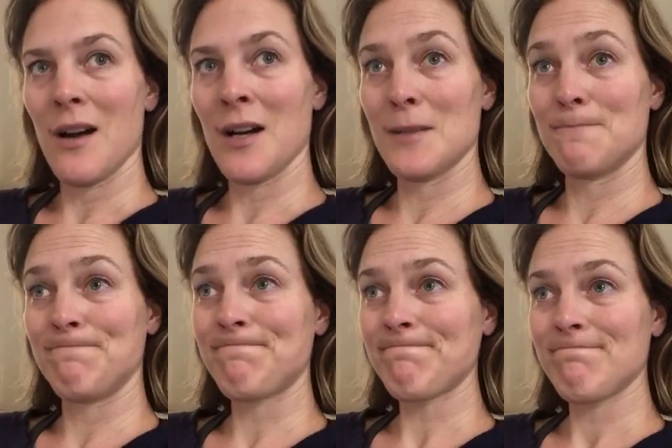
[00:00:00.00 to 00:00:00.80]

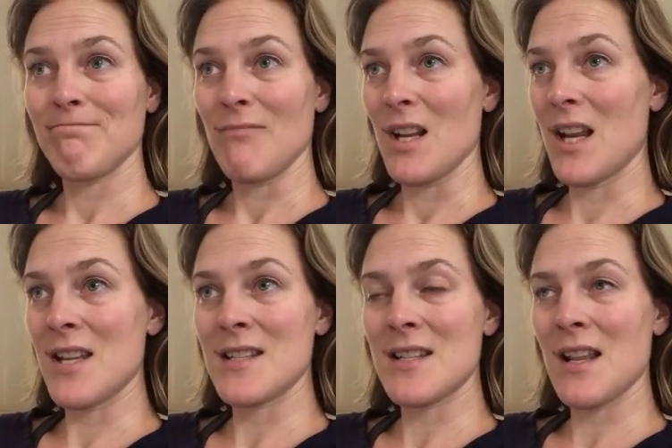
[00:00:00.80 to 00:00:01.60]
um,
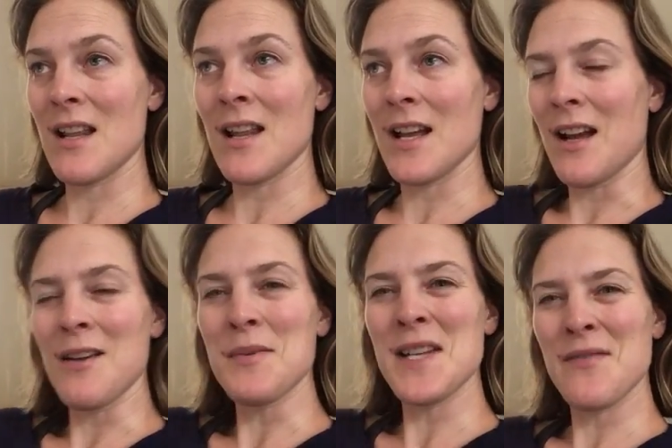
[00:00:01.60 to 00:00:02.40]
it's like
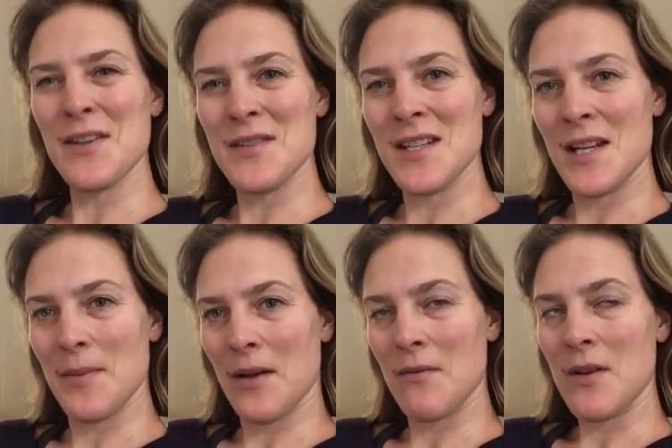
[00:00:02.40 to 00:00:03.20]
I was even OCD
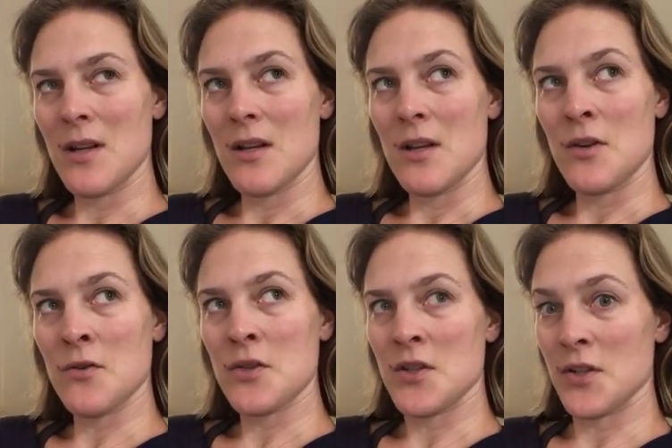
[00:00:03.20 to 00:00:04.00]
about
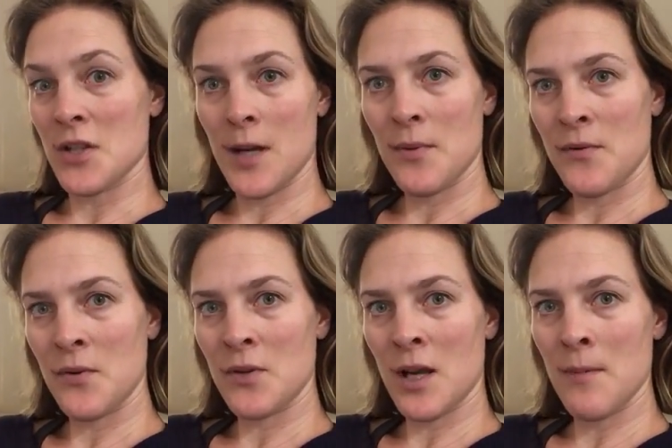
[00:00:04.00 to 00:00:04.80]
not just the type of
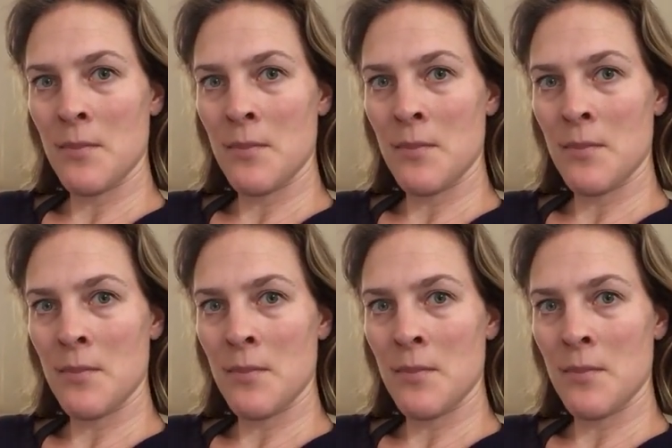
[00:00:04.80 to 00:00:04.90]
food that I